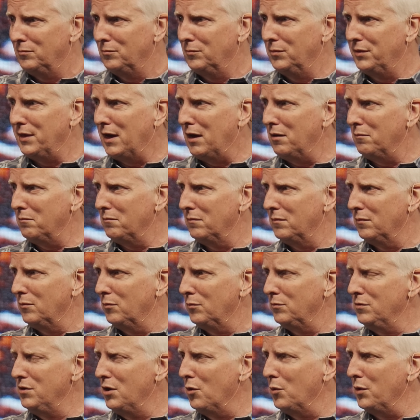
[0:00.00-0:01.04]
without
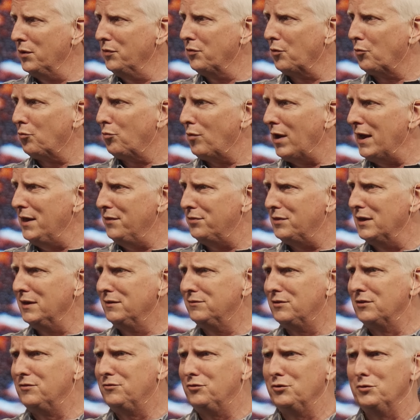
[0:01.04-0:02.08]
knowing the right
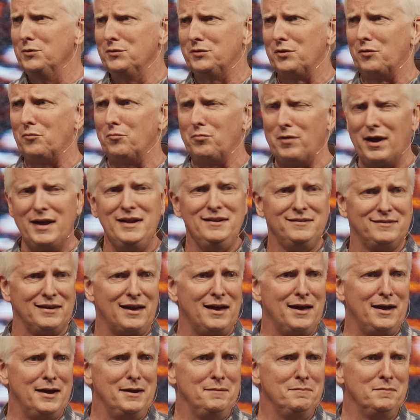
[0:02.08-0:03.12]
thing to do at the right
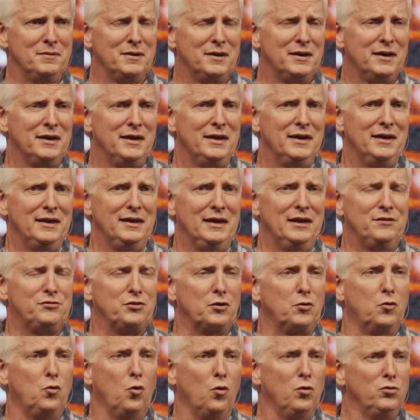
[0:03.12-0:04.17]
time, is
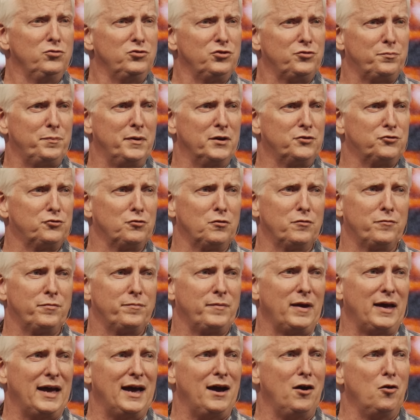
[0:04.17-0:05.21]
a gorgeous picture of
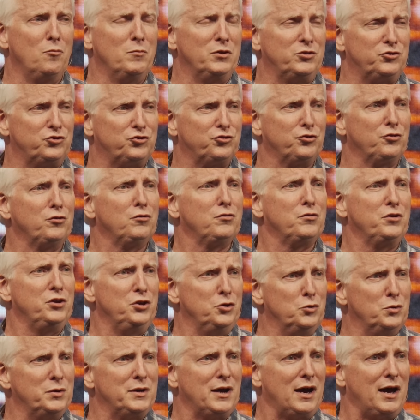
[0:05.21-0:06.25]
how mature
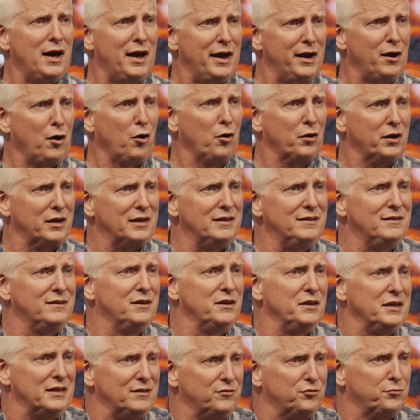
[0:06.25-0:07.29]
you and I are con-
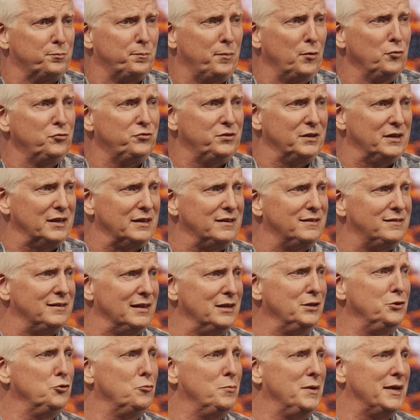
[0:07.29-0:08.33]
supposed to
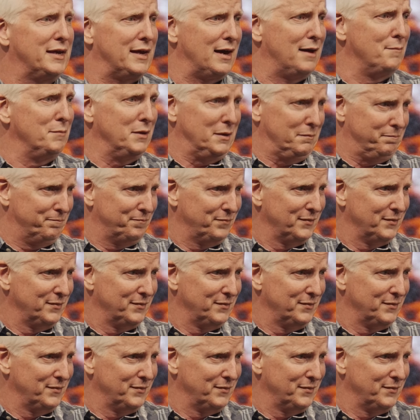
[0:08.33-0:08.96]
continue becoming.